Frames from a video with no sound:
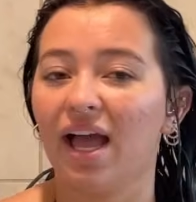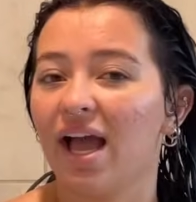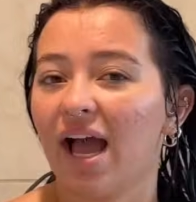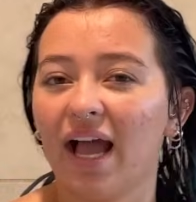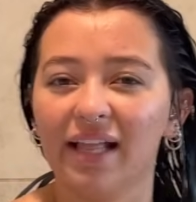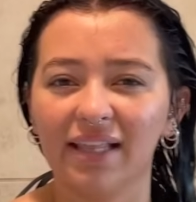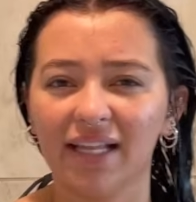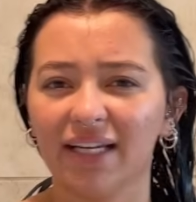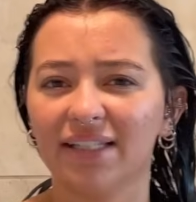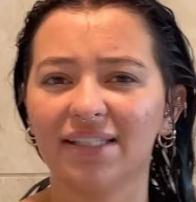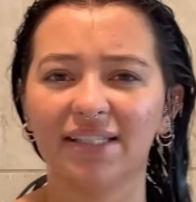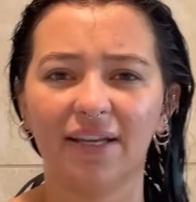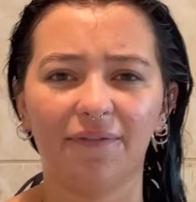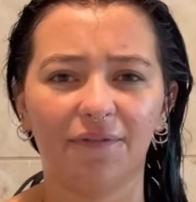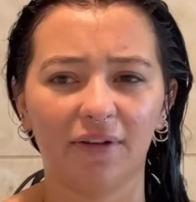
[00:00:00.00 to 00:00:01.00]
I let it
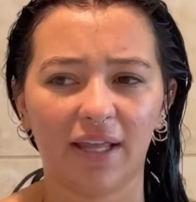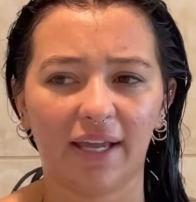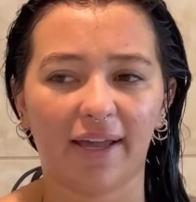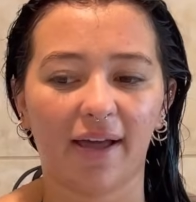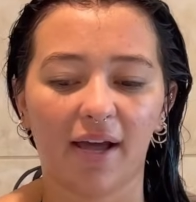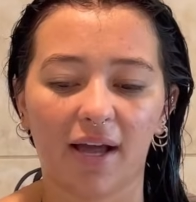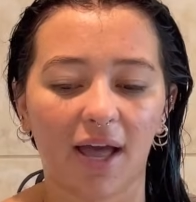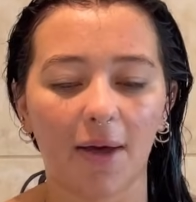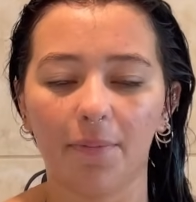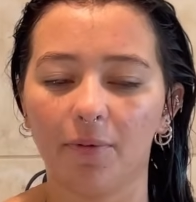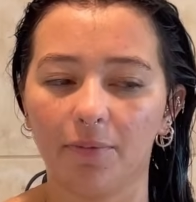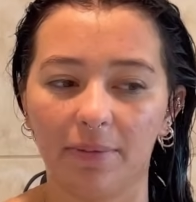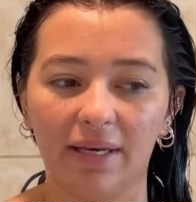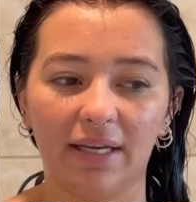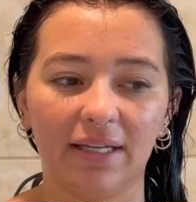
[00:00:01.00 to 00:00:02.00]
sit for a
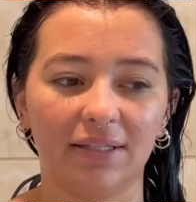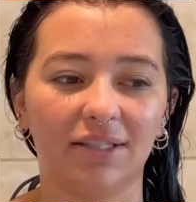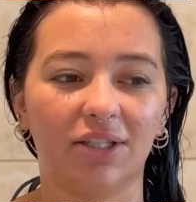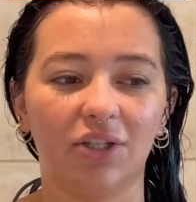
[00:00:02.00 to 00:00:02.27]
couple minutes.